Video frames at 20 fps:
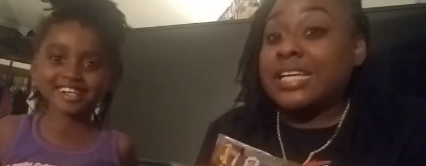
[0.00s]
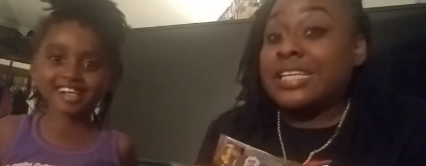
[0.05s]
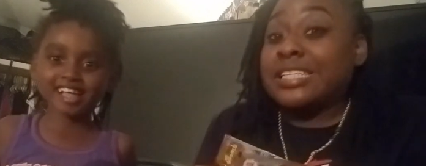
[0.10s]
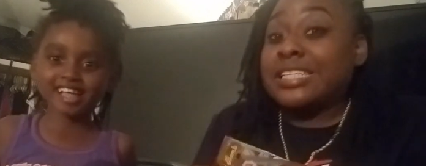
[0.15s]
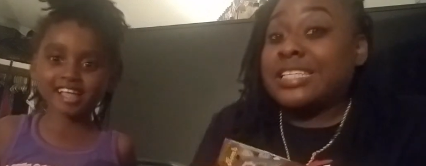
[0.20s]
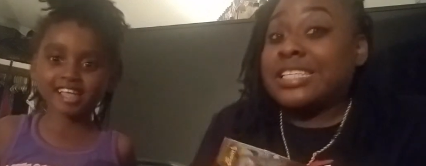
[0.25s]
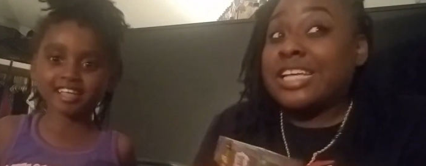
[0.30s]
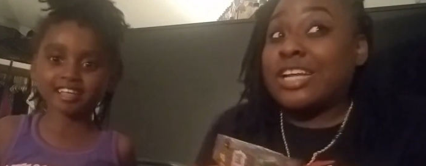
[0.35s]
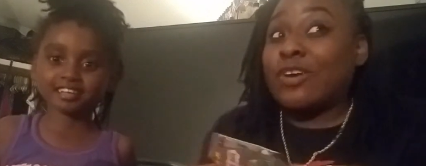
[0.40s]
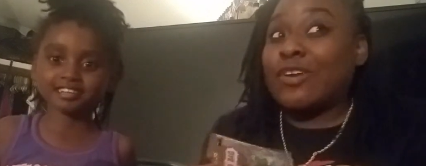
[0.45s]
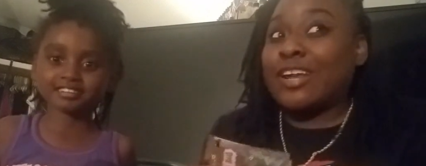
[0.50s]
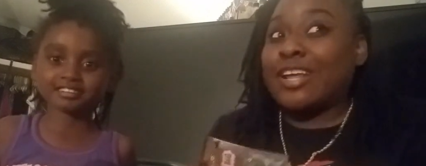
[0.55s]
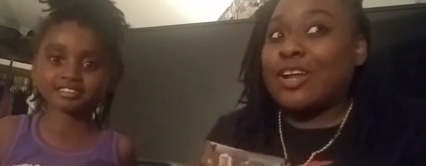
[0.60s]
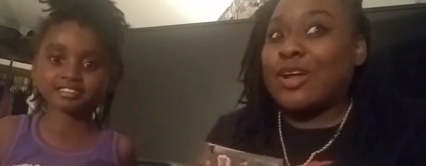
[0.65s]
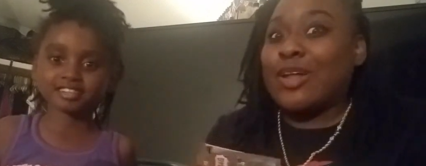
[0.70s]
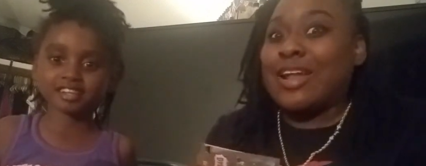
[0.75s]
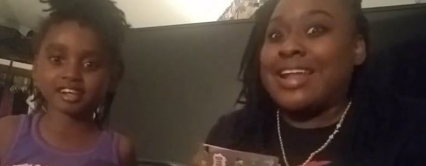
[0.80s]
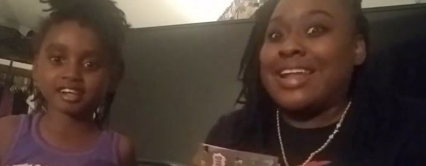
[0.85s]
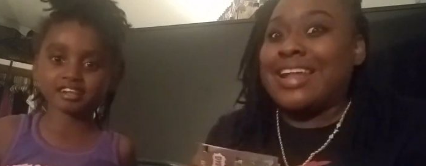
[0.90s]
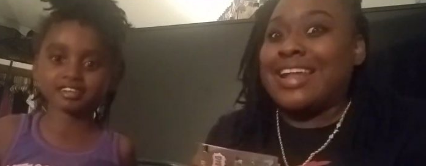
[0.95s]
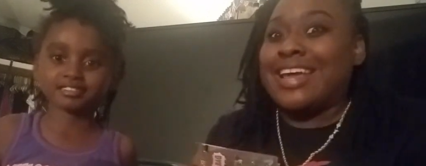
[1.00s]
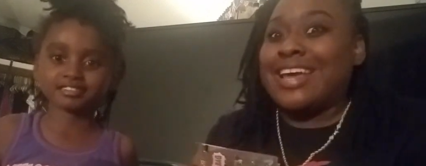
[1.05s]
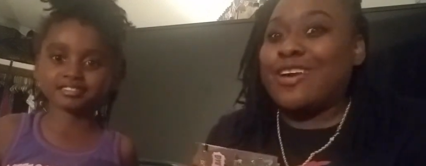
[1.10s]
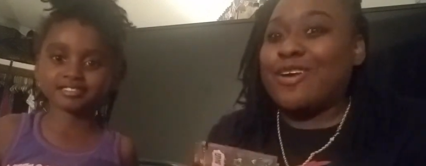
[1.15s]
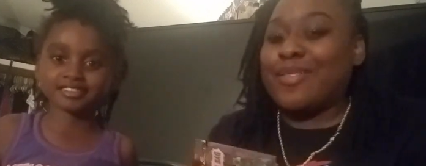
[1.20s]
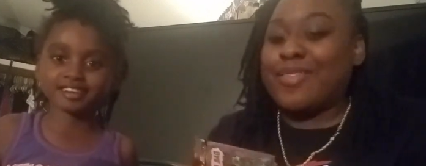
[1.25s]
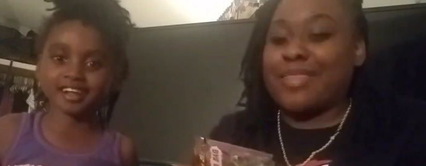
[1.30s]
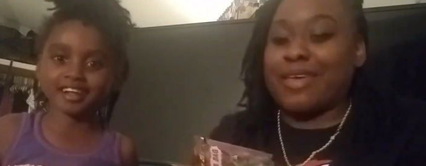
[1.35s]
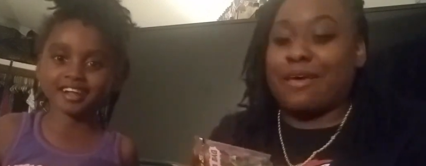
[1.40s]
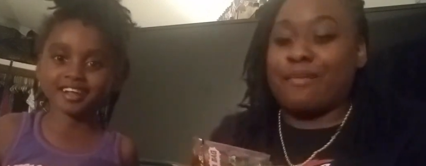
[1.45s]
Speaker 1: sit on it or lay
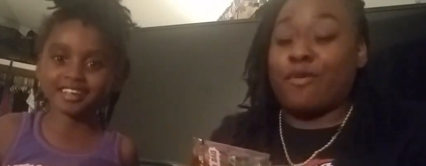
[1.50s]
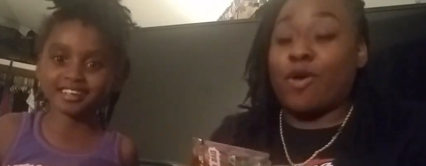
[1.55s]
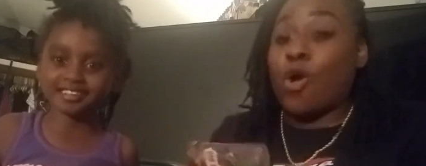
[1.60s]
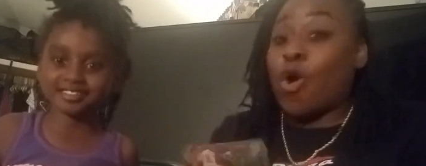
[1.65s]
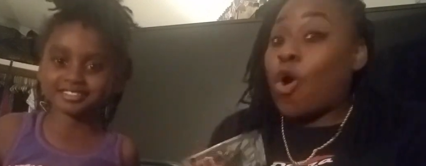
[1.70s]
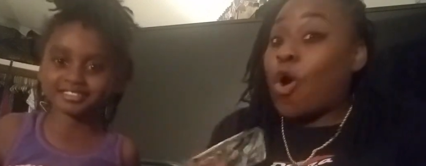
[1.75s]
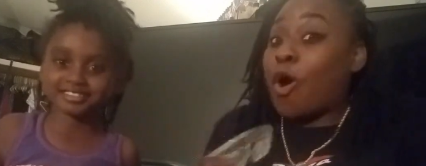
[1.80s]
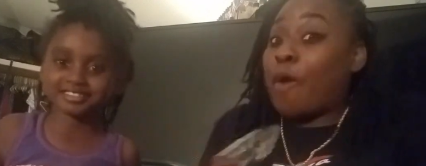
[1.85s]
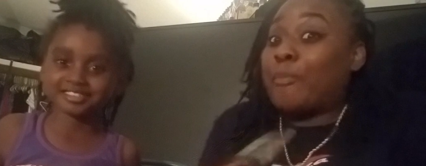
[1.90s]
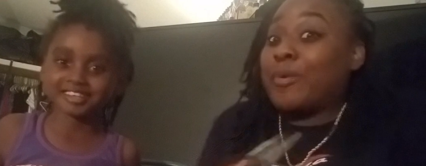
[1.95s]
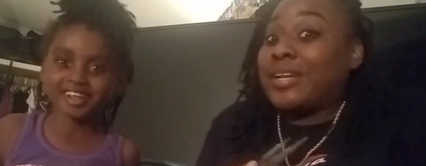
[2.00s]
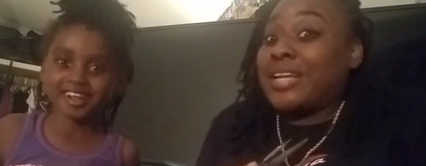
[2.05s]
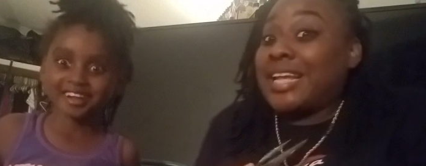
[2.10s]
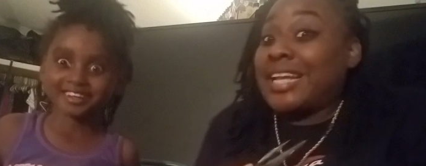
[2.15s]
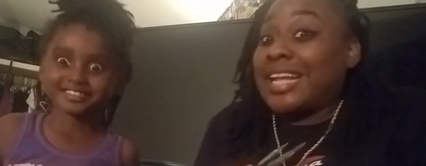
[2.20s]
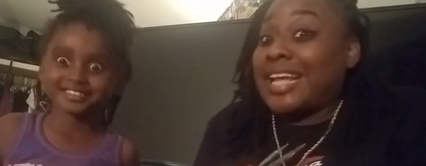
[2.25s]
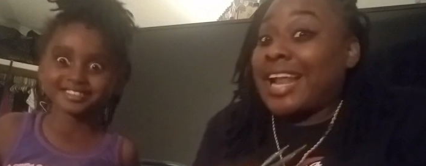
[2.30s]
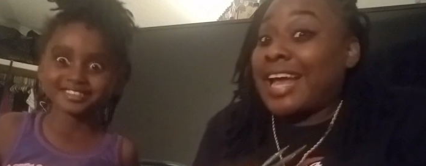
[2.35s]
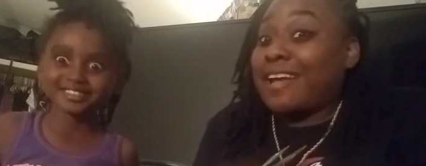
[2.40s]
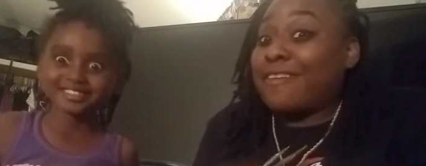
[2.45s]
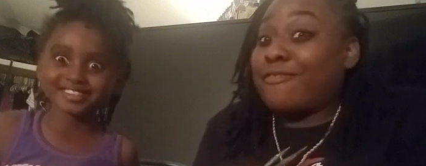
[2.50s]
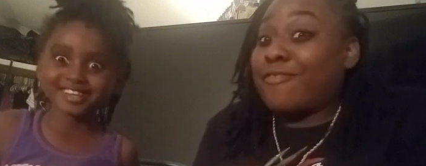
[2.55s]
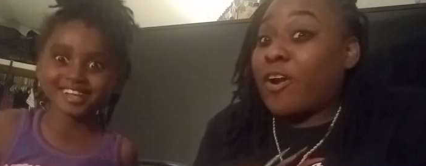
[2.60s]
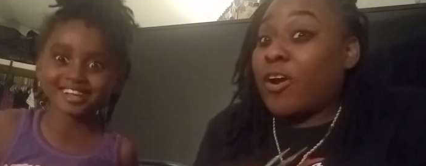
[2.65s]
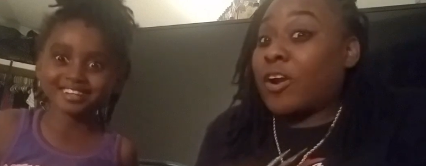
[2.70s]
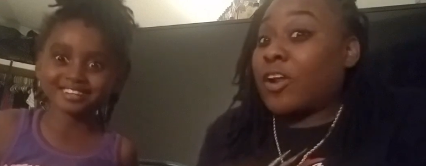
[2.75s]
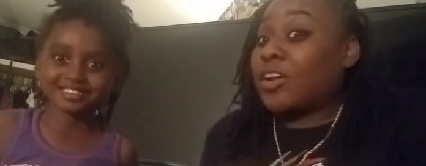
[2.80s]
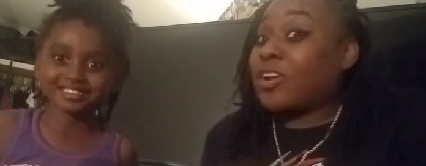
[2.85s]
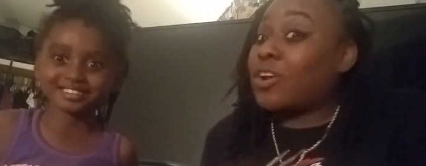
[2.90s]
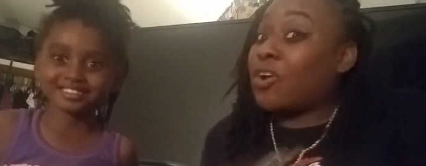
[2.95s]
on them or pretend that I
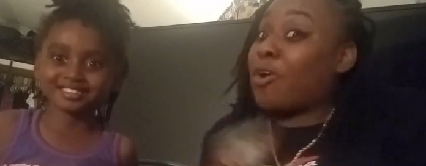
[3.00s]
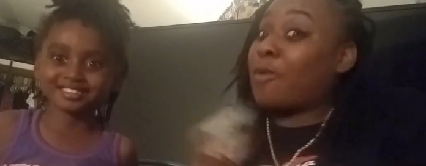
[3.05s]
farted